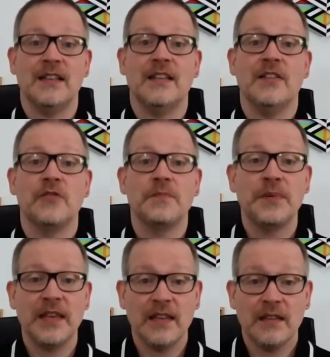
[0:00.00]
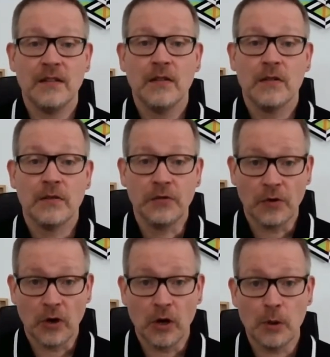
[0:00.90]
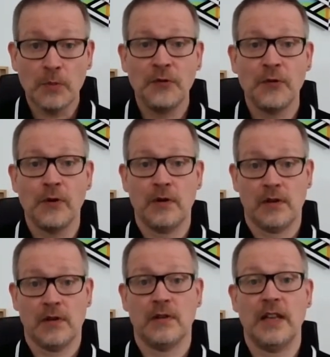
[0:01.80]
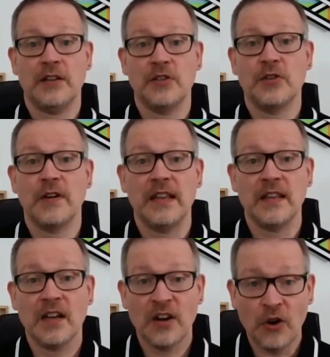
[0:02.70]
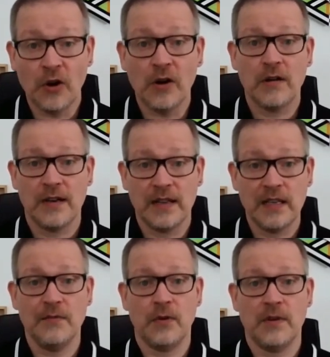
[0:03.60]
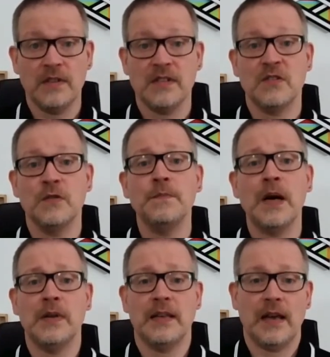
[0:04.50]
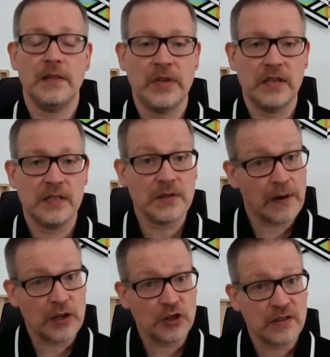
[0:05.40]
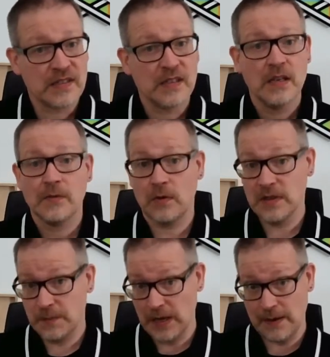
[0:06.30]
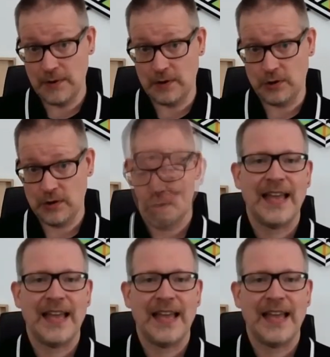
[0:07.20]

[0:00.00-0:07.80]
a European norm for electronic core invoice to public administrations was published.